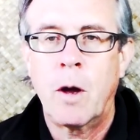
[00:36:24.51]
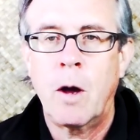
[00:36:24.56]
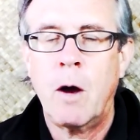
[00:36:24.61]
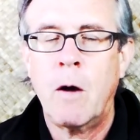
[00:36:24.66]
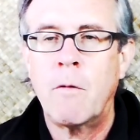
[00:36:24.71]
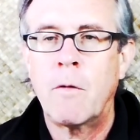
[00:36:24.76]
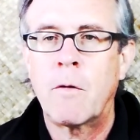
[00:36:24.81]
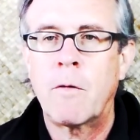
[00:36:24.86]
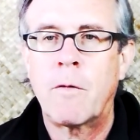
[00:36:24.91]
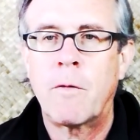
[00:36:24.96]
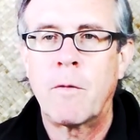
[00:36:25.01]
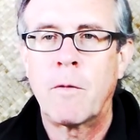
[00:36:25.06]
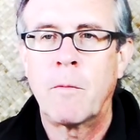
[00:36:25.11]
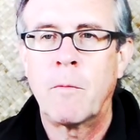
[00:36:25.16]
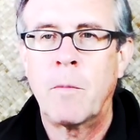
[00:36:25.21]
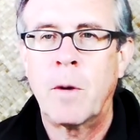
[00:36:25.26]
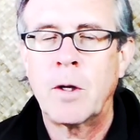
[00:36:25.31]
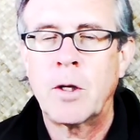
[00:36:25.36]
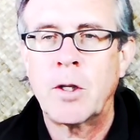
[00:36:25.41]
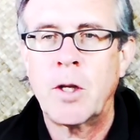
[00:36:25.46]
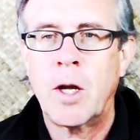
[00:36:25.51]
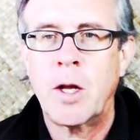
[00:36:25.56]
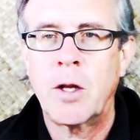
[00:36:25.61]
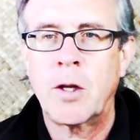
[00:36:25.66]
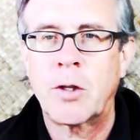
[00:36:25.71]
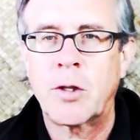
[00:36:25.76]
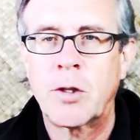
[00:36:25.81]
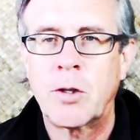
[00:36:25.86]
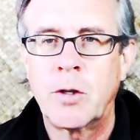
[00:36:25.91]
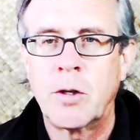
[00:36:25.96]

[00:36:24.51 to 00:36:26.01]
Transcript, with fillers: however much that